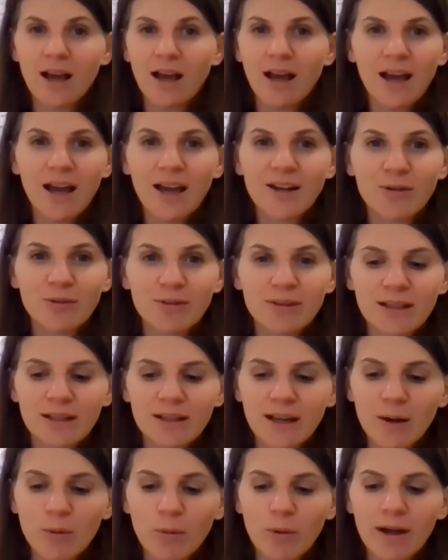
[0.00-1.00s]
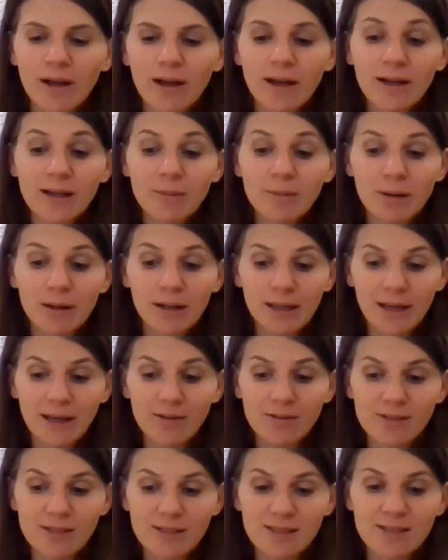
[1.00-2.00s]
I don't think I want anybody
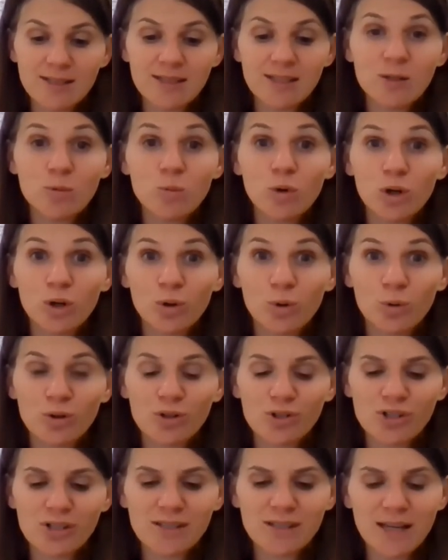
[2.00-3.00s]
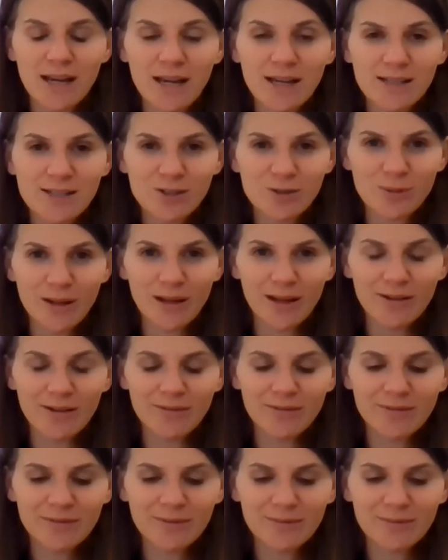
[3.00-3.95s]
else to see what gorgeous eyes you have.